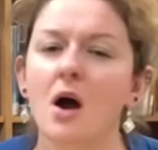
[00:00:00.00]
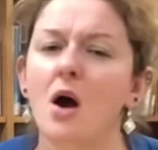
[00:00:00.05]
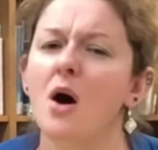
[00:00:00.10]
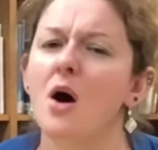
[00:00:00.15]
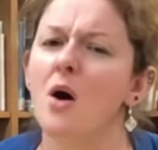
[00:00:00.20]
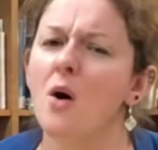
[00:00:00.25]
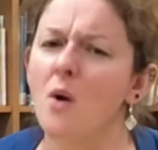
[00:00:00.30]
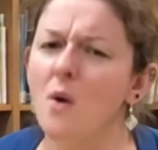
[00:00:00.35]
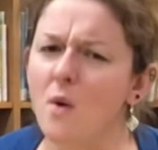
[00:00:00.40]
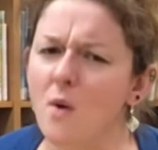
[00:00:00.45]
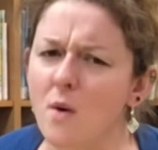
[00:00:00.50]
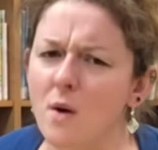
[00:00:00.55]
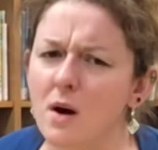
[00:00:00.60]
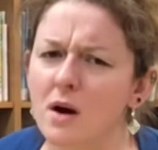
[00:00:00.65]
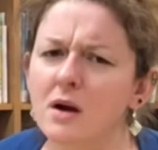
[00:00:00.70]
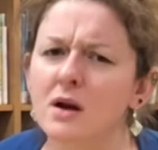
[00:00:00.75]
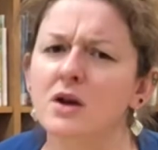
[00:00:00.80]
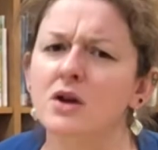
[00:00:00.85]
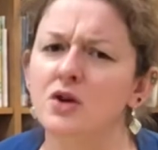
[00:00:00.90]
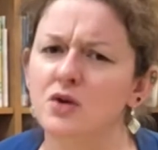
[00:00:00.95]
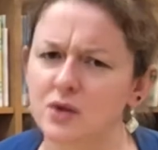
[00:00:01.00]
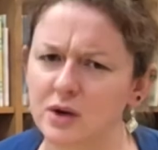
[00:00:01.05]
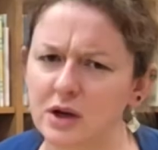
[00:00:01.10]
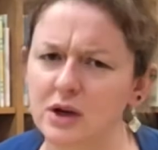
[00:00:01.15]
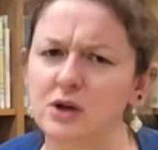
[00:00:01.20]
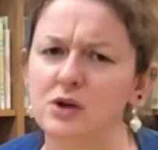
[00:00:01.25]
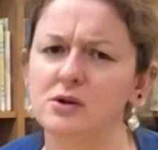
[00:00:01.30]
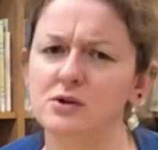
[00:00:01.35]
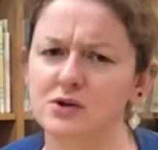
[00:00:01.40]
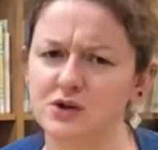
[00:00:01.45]
Or you can
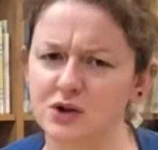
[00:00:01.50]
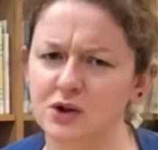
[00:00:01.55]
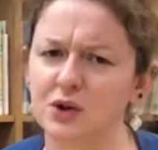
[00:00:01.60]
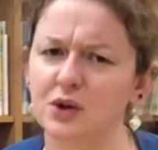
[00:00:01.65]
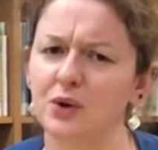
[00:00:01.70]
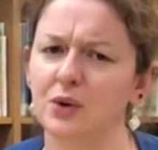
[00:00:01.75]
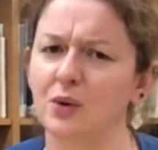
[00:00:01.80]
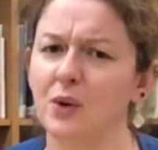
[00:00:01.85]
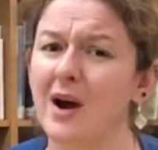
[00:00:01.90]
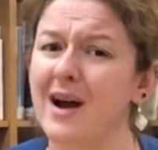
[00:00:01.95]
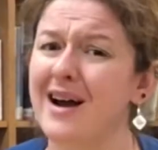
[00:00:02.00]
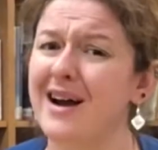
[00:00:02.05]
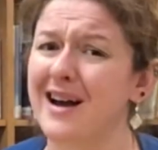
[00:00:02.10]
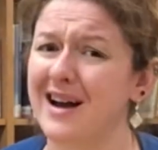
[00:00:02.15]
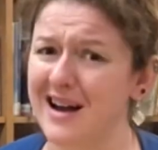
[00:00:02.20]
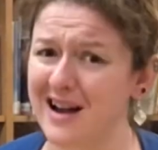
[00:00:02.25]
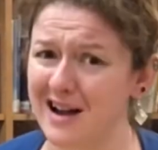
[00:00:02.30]
use glue. I